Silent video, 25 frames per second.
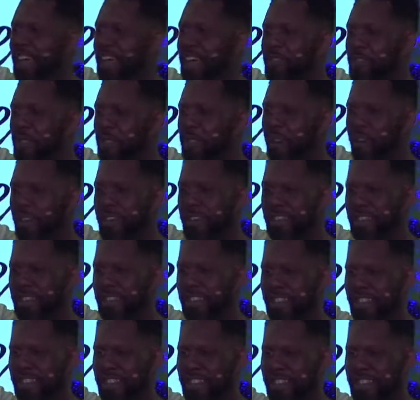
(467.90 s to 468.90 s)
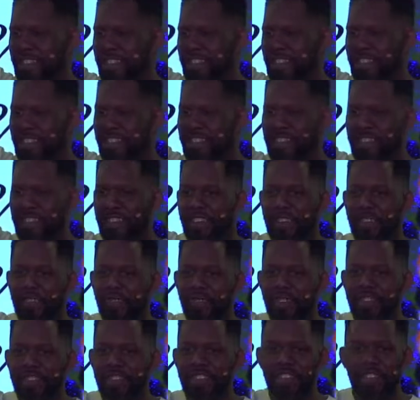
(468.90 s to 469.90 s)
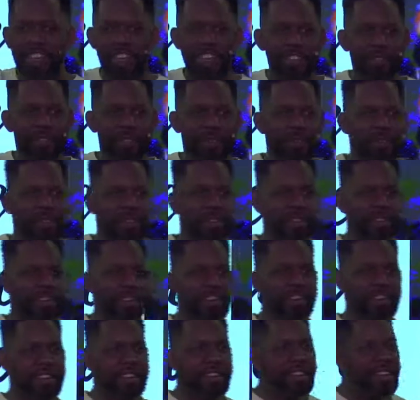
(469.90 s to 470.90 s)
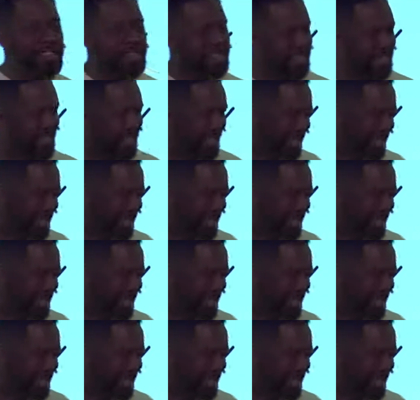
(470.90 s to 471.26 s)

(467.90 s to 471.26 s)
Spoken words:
if you're married in here. Raise your hand if you're married in here. Listen.